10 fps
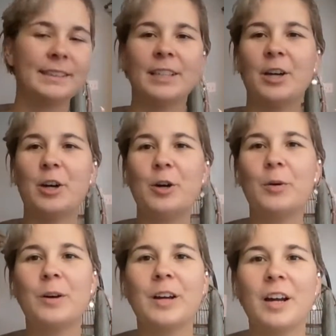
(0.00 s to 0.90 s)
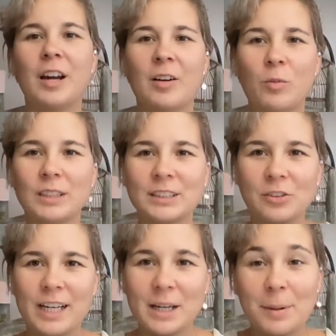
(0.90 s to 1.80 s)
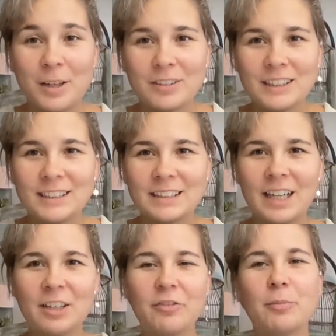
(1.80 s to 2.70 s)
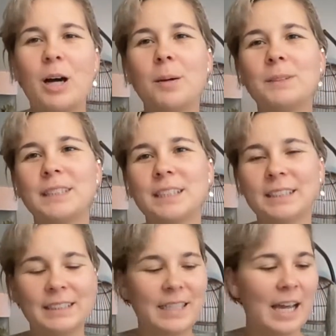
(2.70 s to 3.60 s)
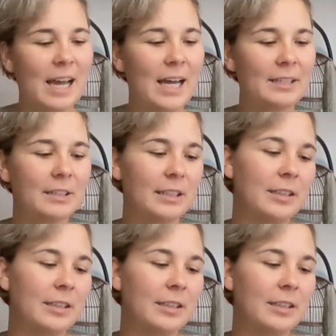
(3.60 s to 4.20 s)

So what's great about these kind of mops is that